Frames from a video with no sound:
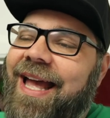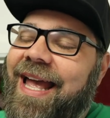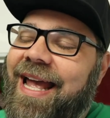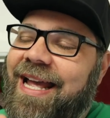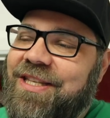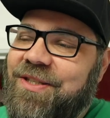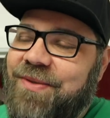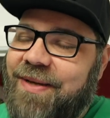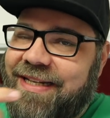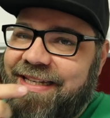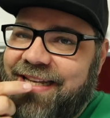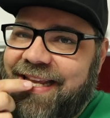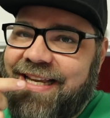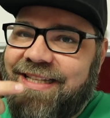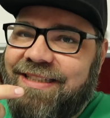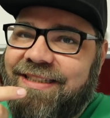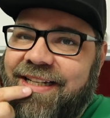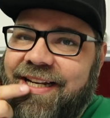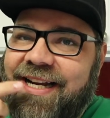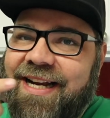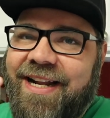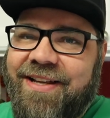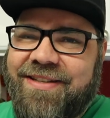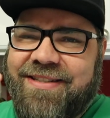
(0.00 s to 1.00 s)
and so I
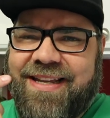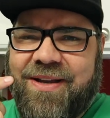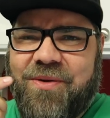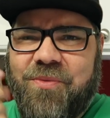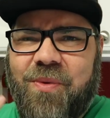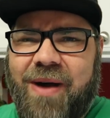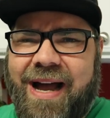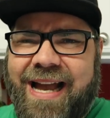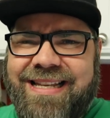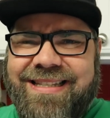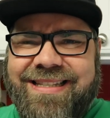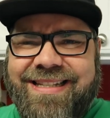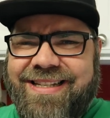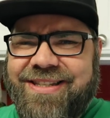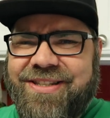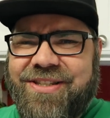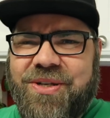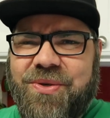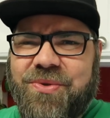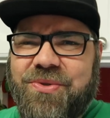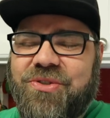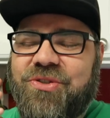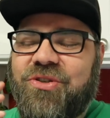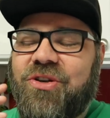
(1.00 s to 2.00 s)
tasted it, I was like, why is this
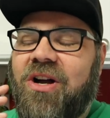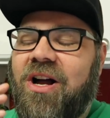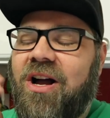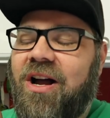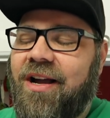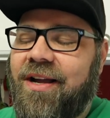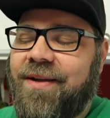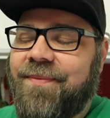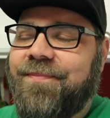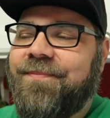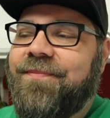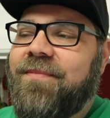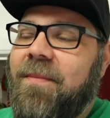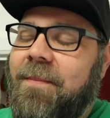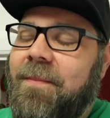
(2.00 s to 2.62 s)
so strong?